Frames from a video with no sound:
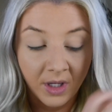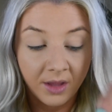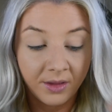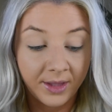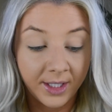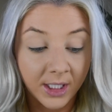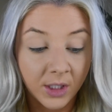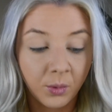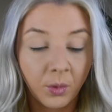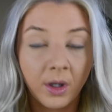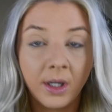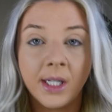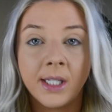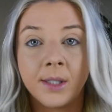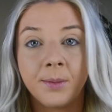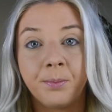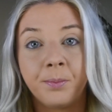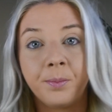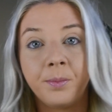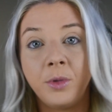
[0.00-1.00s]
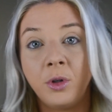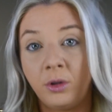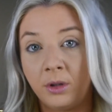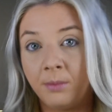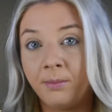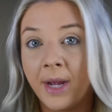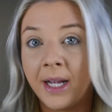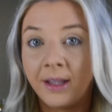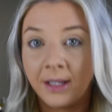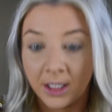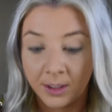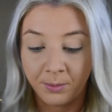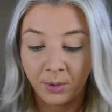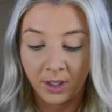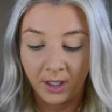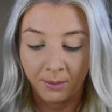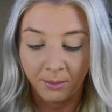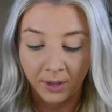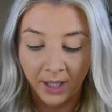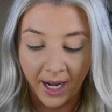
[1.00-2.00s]
This one is, you can make this
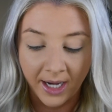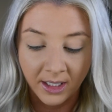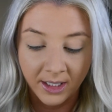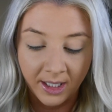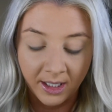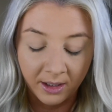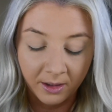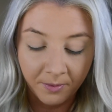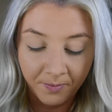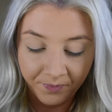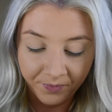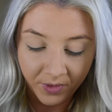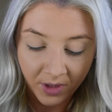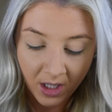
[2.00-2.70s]
pretty blinding.